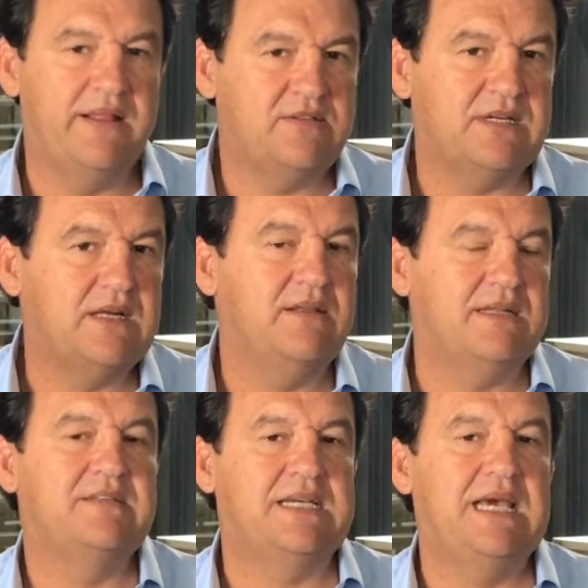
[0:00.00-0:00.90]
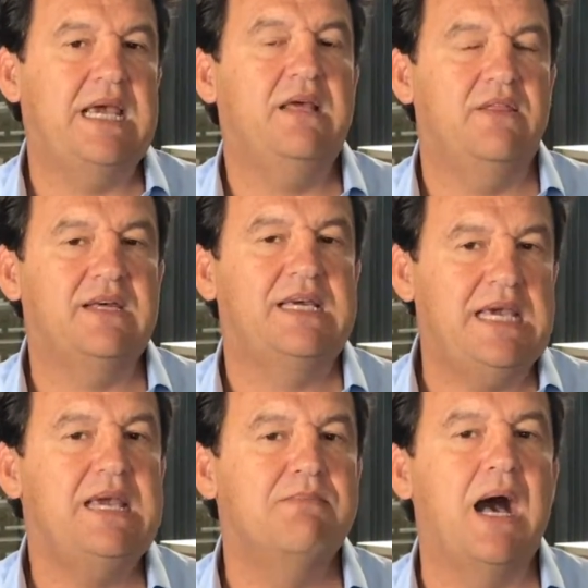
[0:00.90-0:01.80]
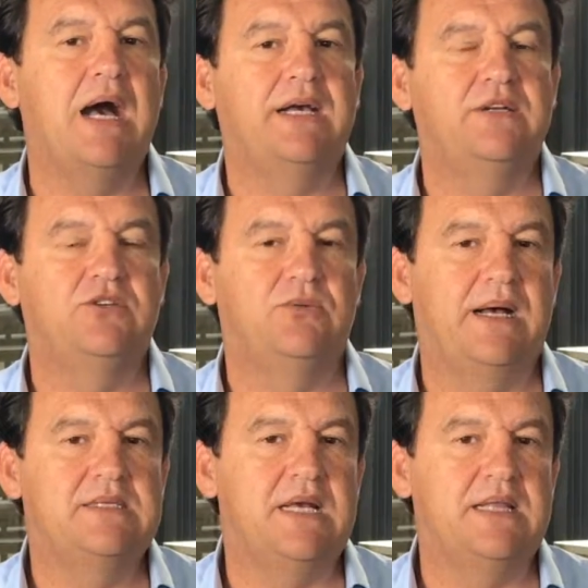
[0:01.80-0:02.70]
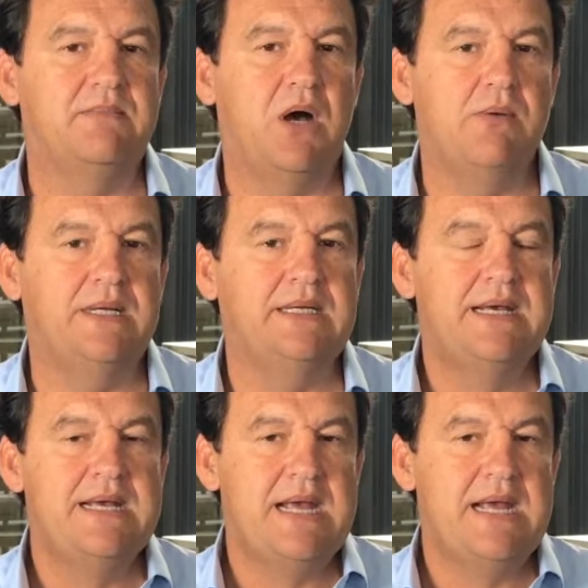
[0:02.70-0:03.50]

That's the key market to us at the moment.